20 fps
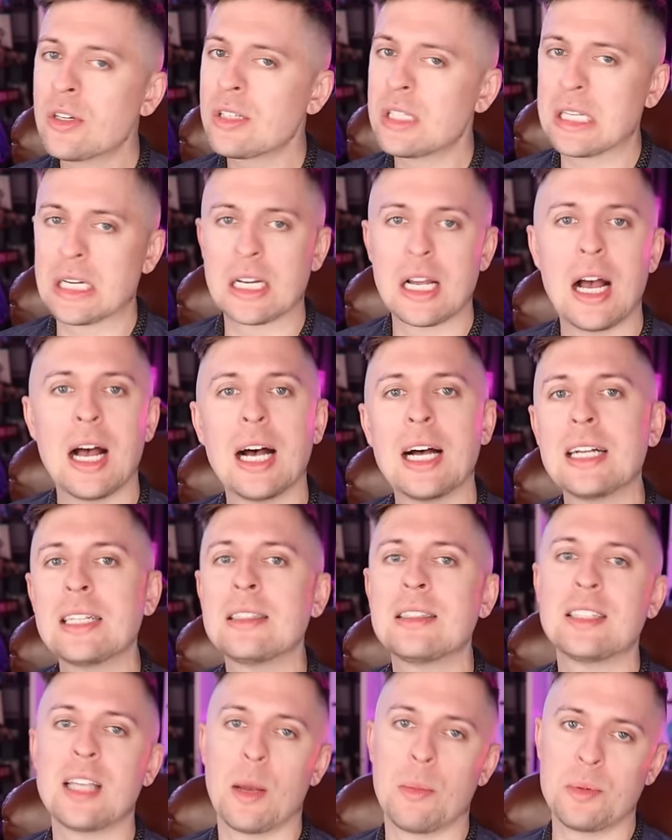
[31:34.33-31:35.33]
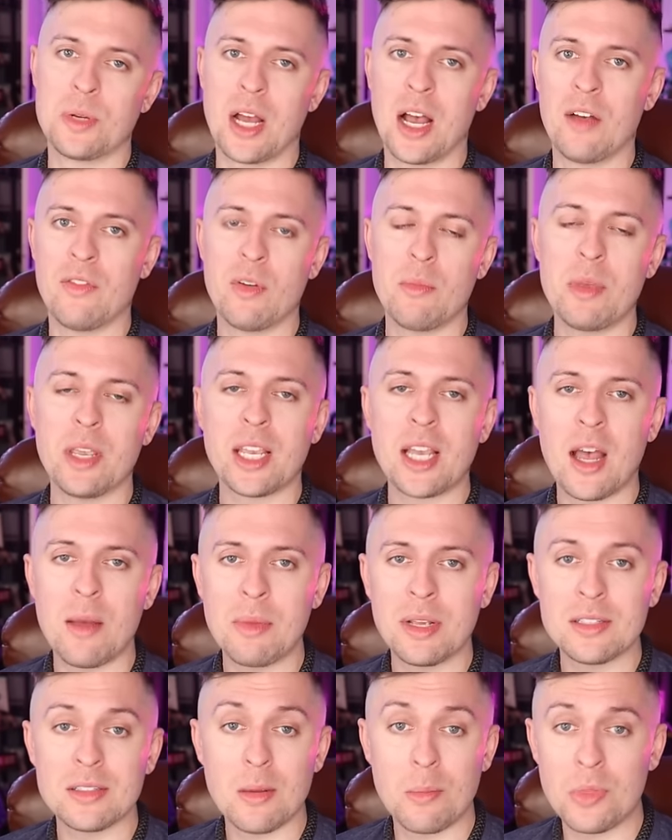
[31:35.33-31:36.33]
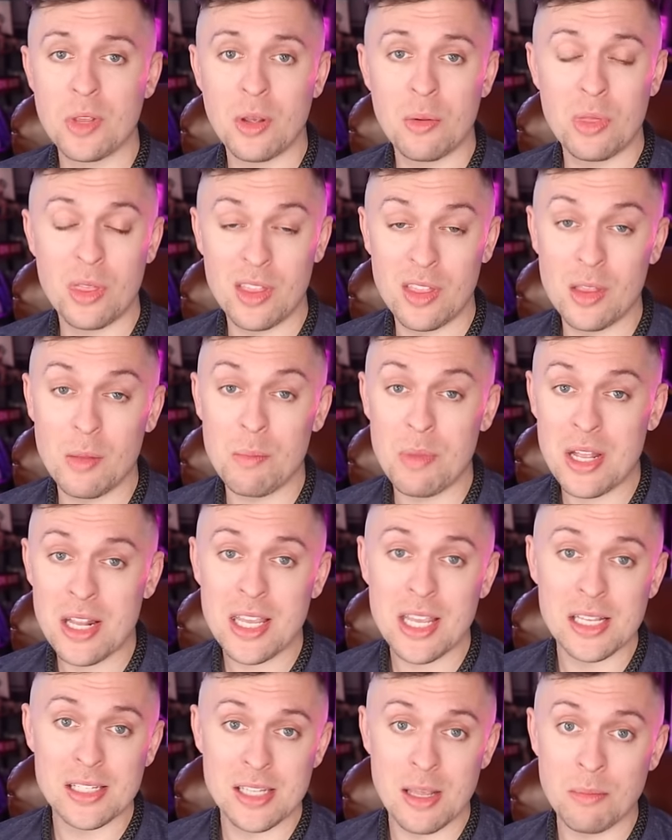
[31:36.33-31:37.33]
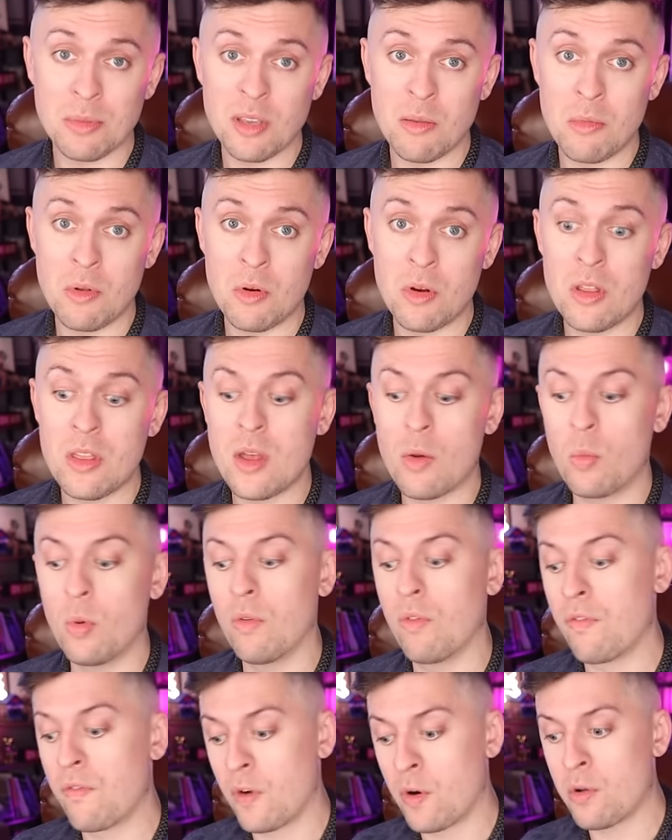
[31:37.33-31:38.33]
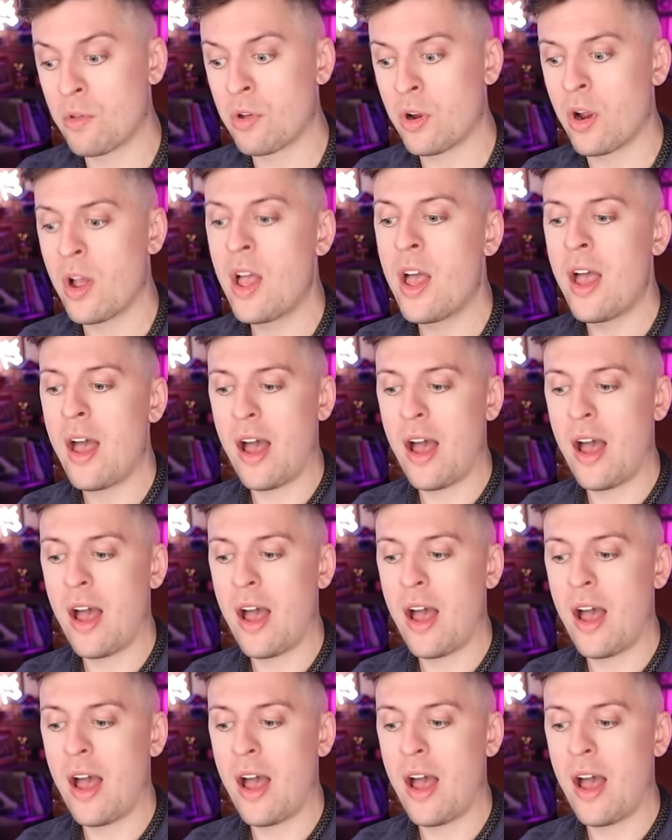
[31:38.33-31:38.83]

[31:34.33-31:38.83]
just the concept of it becoming something within the BDSM community that will further,